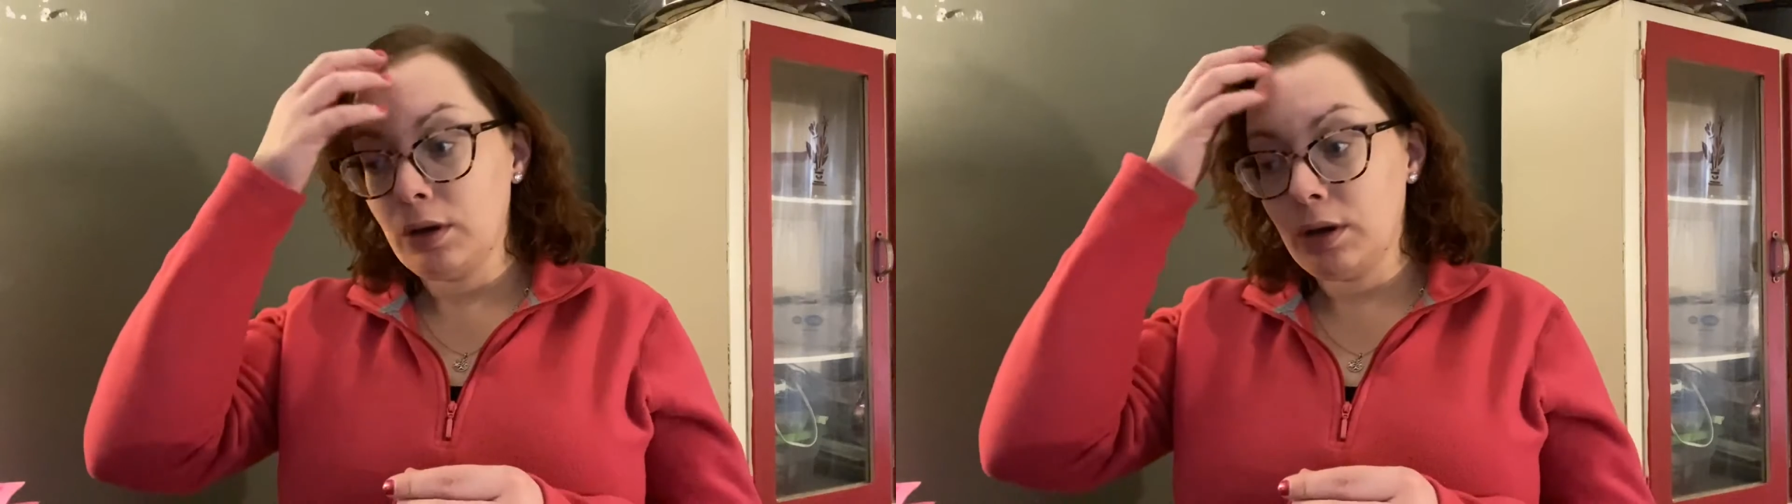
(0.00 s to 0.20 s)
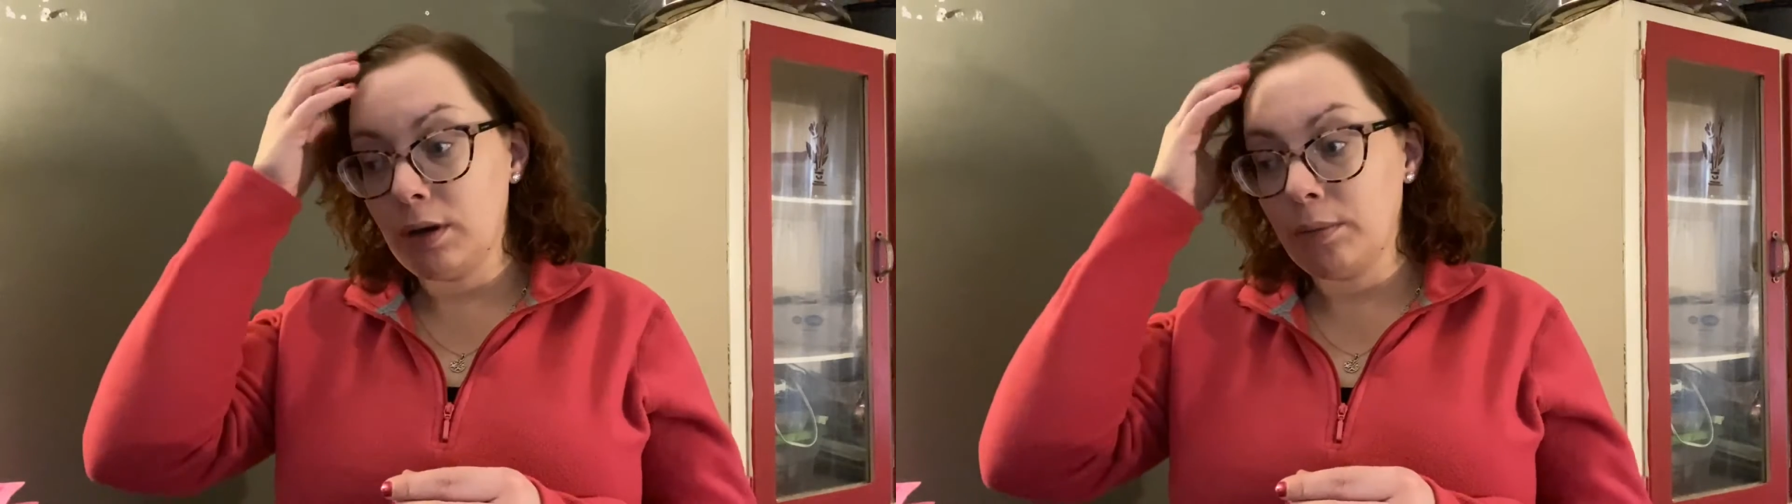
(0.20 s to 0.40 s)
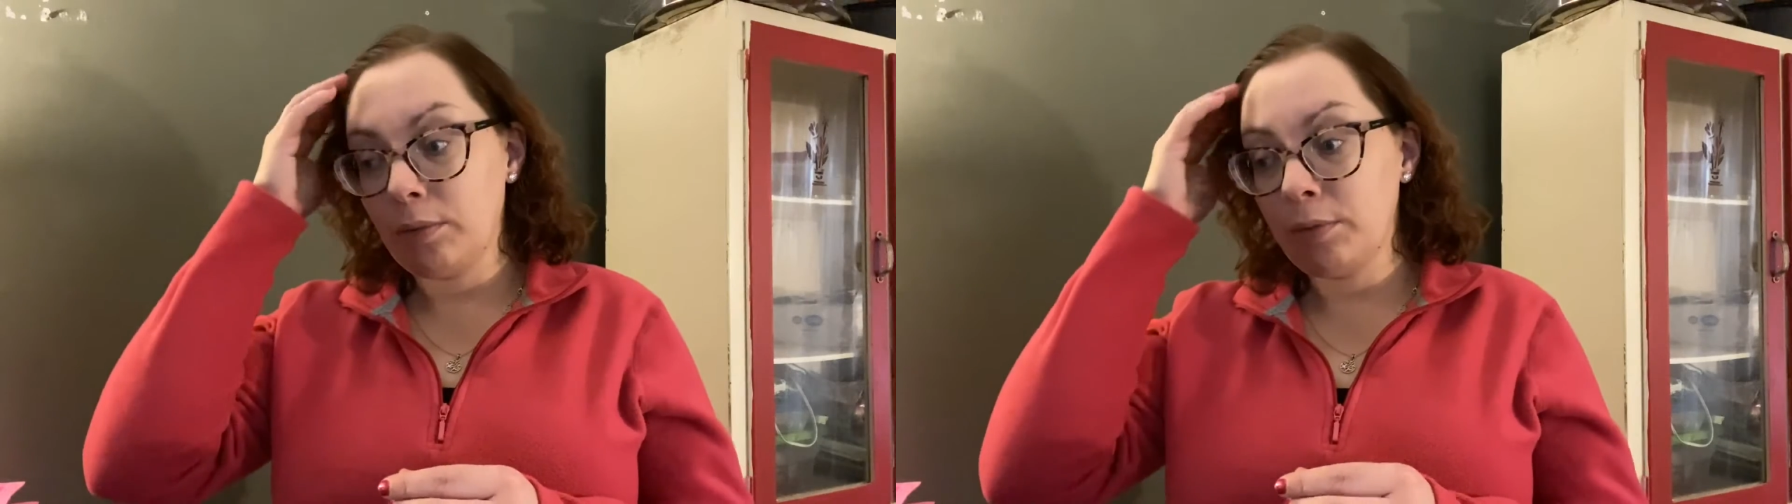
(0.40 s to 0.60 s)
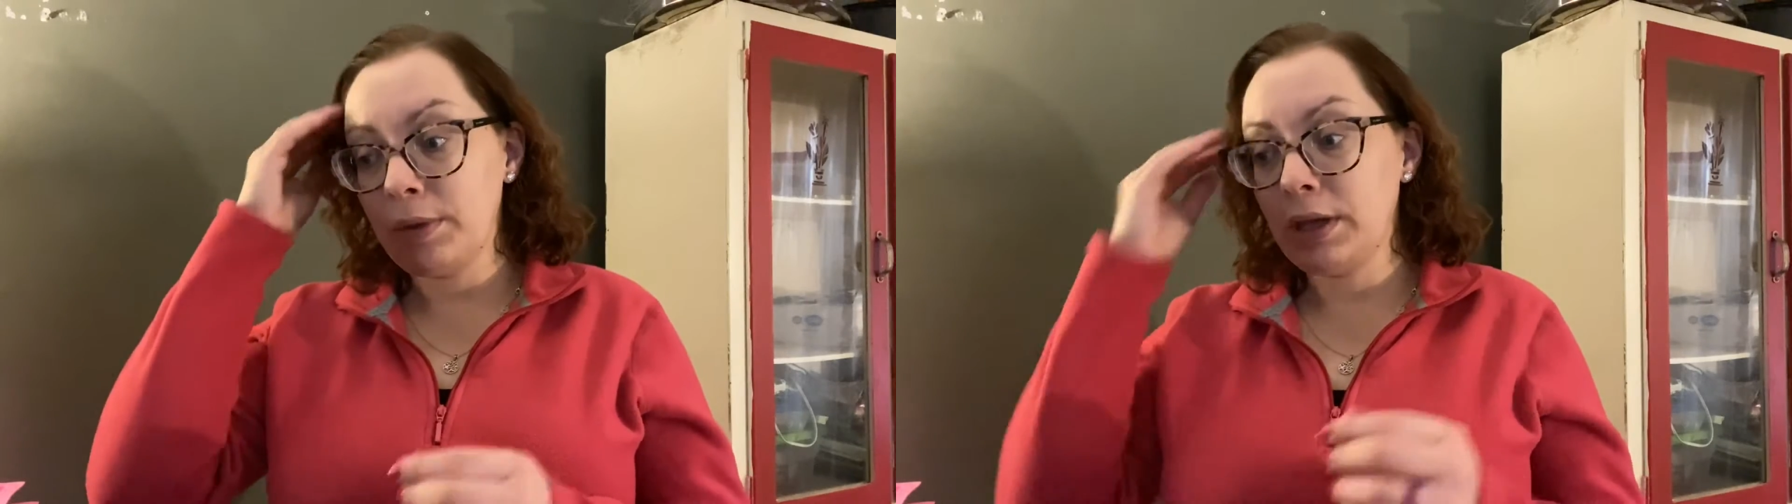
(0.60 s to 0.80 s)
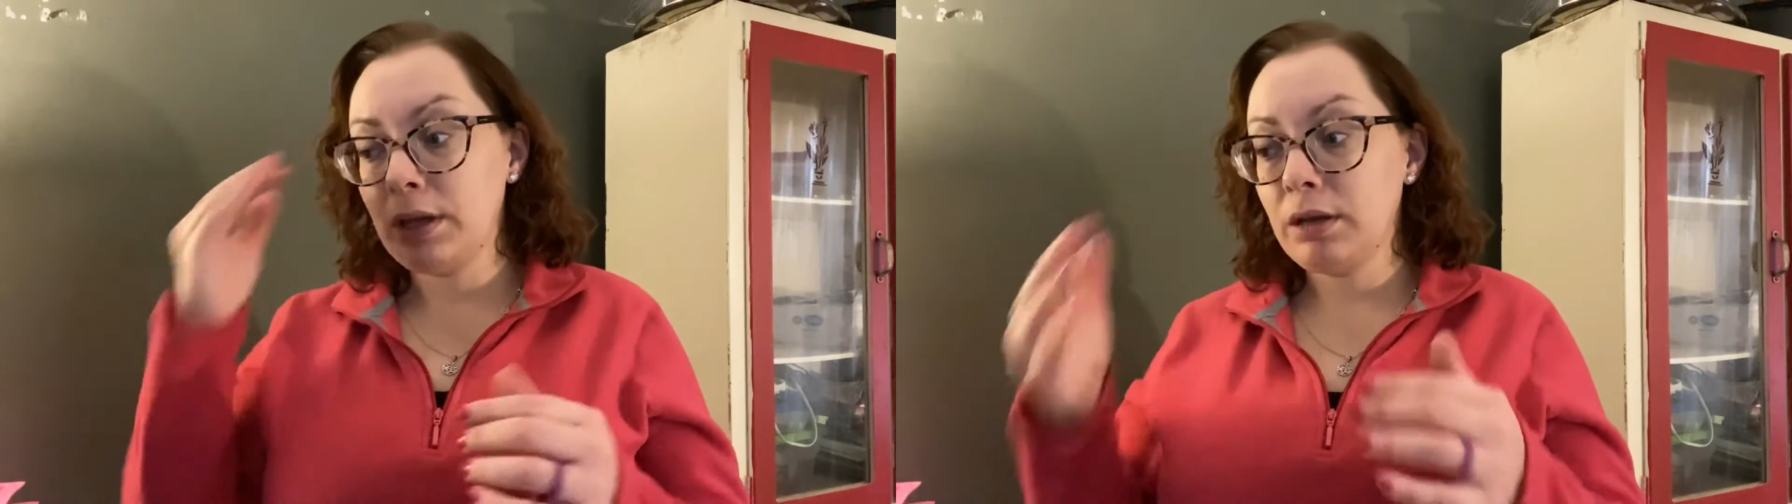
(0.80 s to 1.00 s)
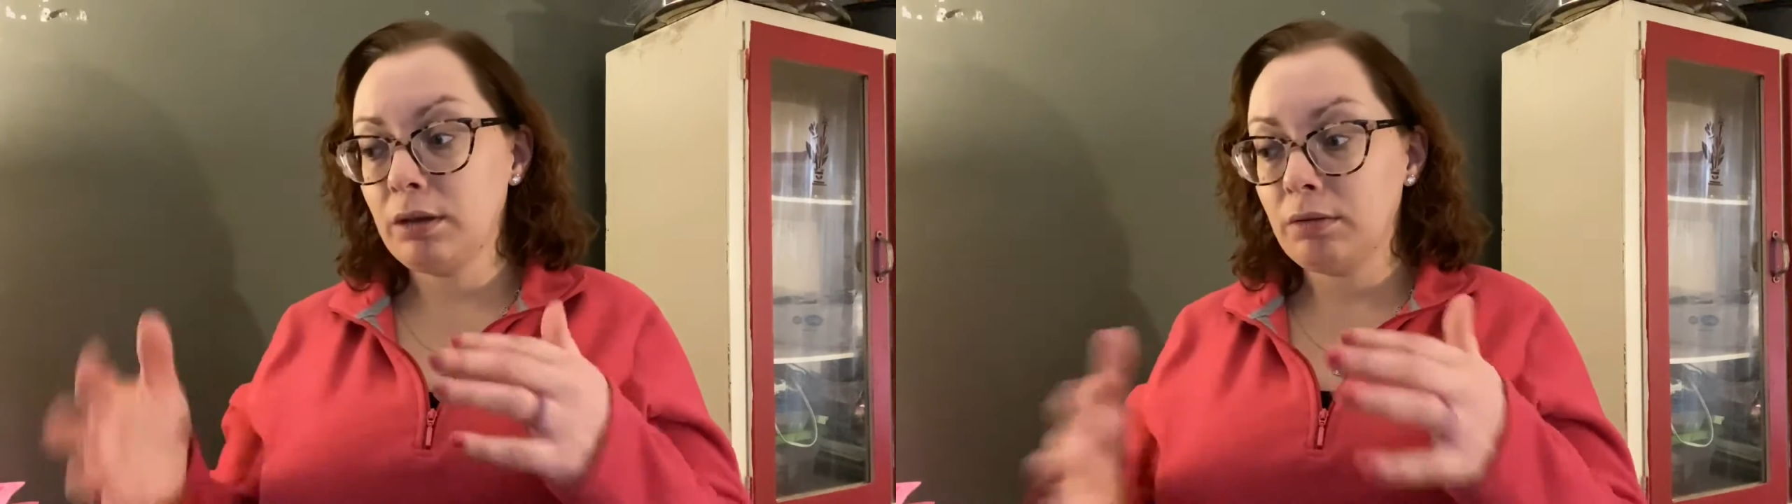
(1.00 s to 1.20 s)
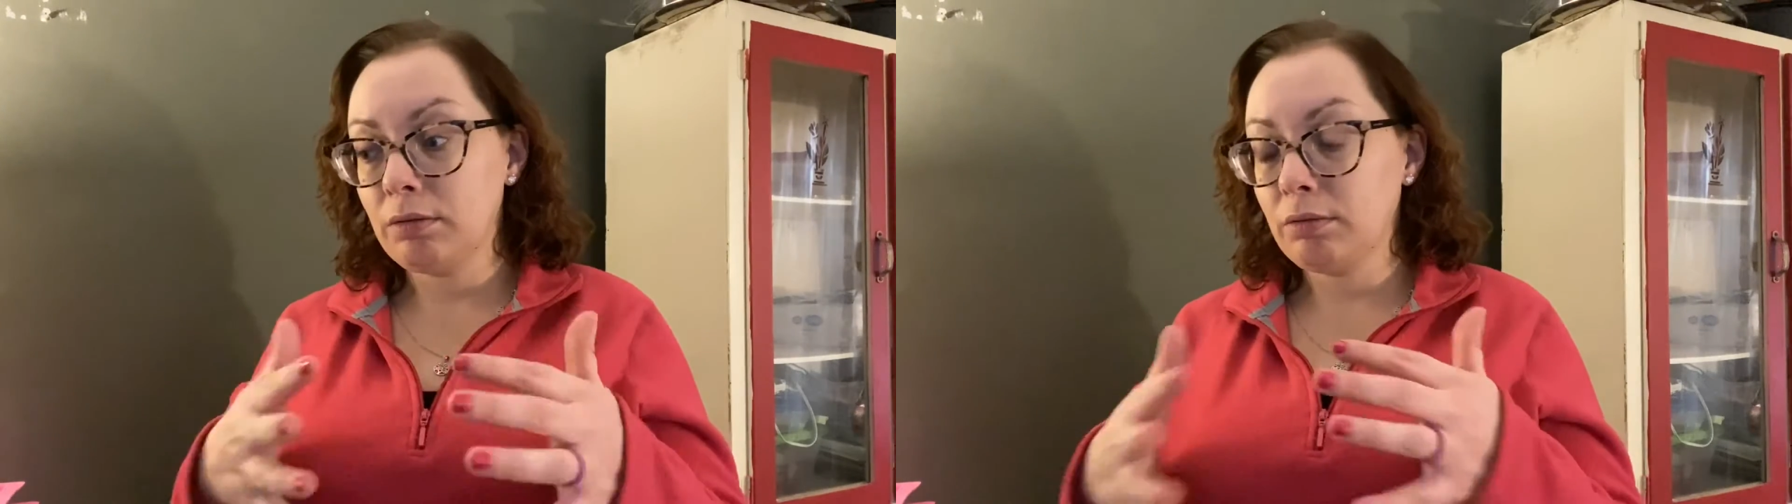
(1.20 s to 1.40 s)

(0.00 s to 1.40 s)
would be